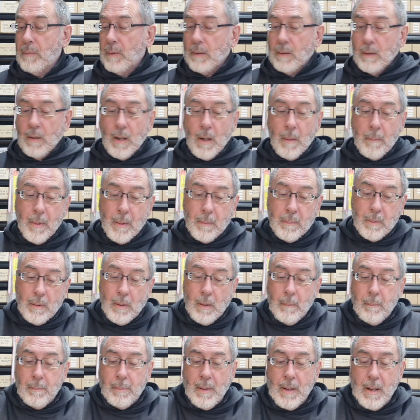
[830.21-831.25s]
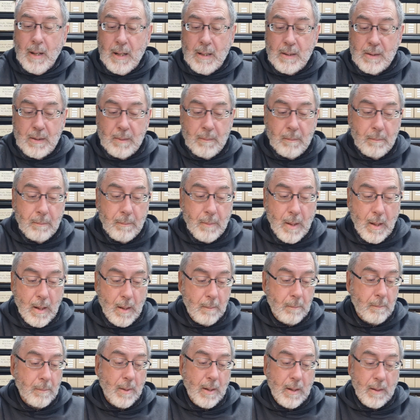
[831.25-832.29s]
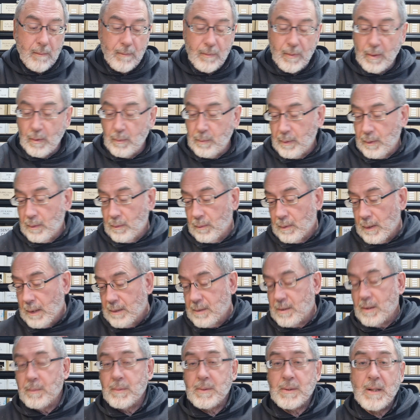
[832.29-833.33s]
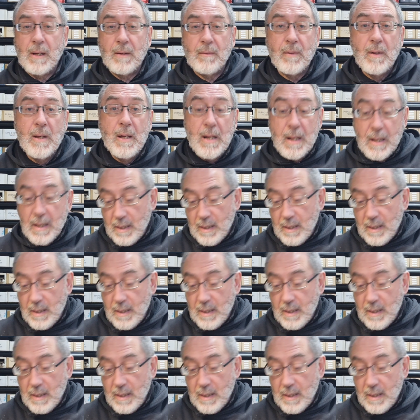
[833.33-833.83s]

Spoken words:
A lot of people like brands and brand following and all that type of stuff.